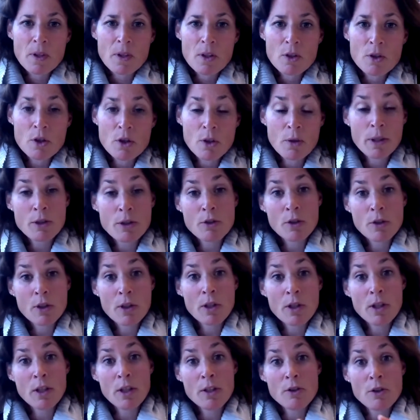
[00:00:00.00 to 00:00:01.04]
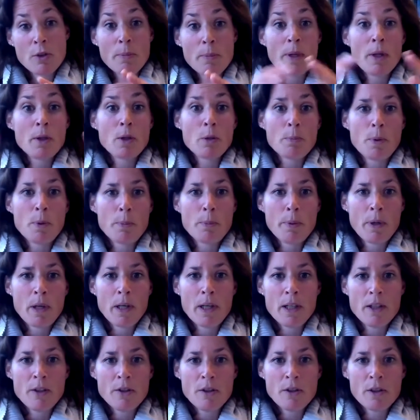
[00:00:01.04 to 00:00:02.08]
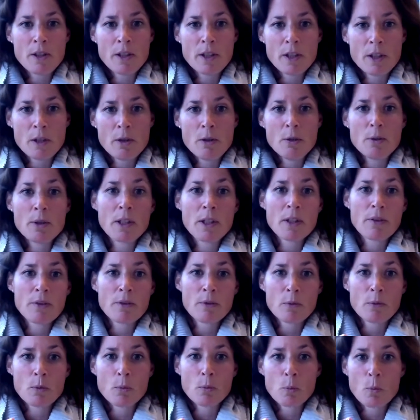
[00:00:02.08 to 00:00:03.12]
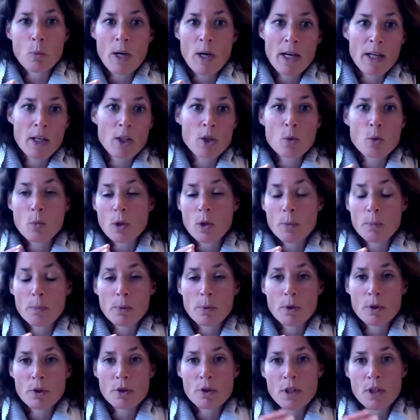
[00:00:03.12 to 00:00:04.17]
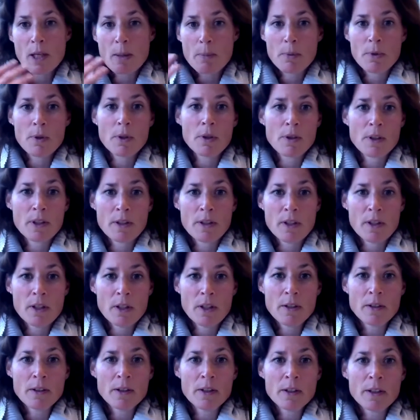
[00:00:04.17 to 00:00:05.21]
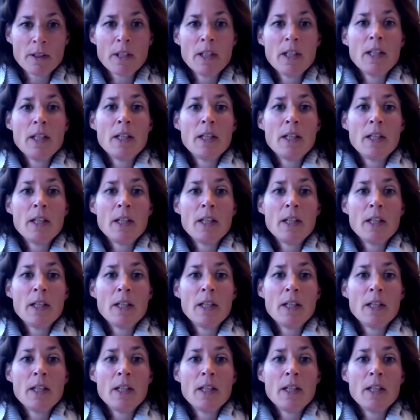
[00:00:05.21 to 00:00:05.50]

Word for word: So it's about a population, and you look at why is one person happier than the other.